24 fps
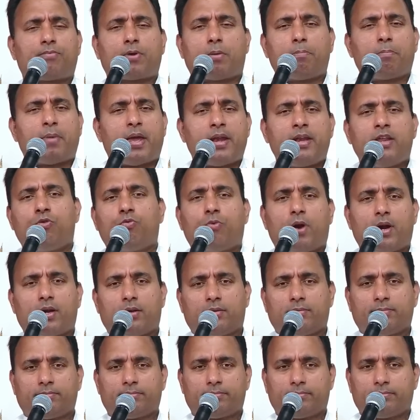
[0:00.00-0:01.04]
from
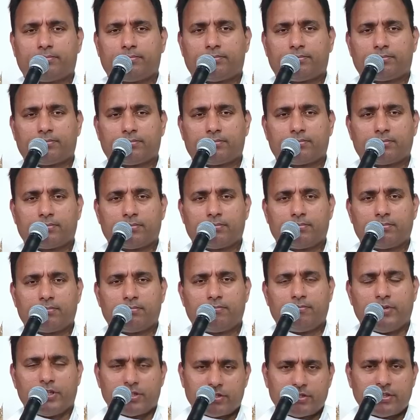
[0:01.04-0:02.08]
anyone.
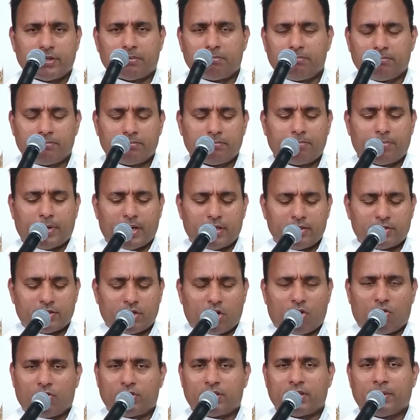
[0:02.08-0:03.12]
Wisdom. Praise the
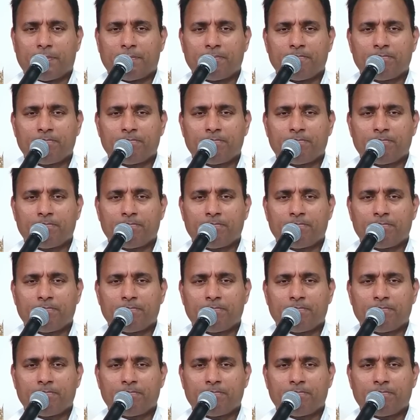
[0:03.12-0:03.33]
Lord.